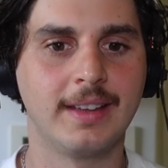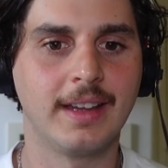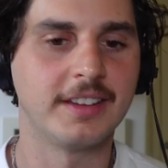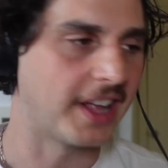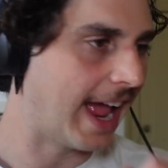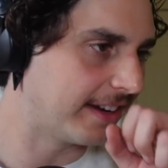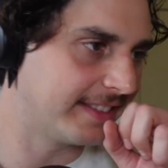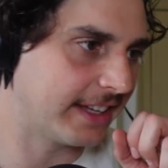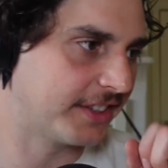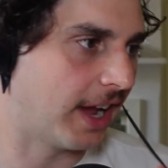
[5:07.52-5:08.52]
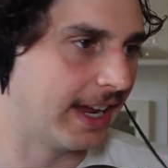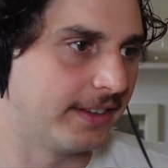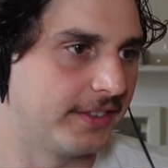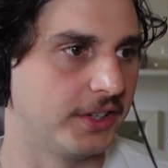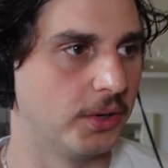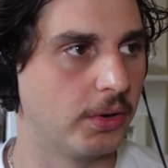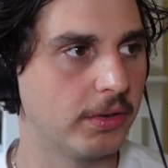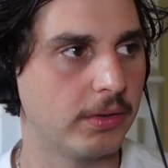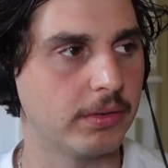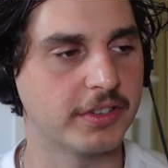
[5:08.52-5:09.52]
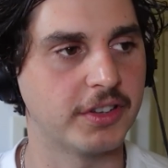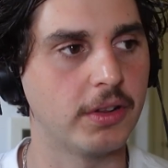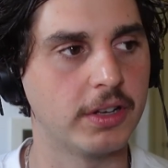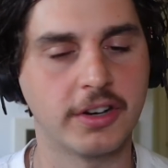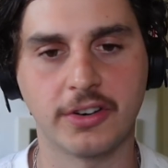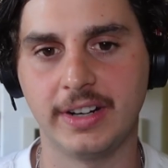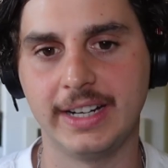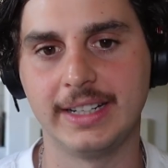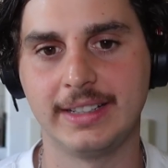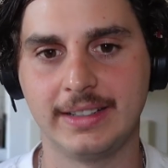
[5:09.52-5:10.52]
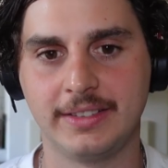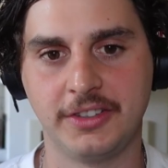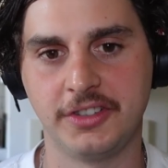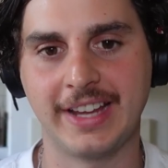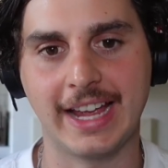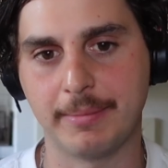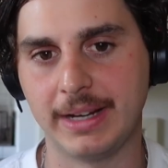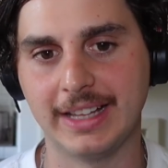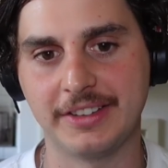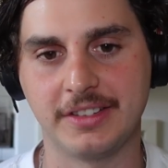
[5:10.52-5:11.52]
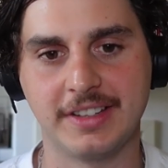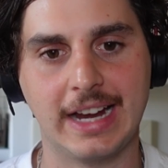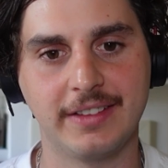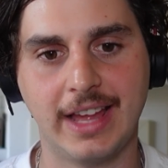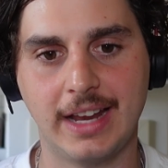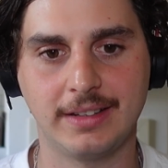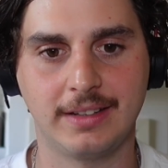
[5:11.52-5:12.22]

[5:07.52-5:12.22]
So how did that tie into your solo career? Did you take many lessons out of that?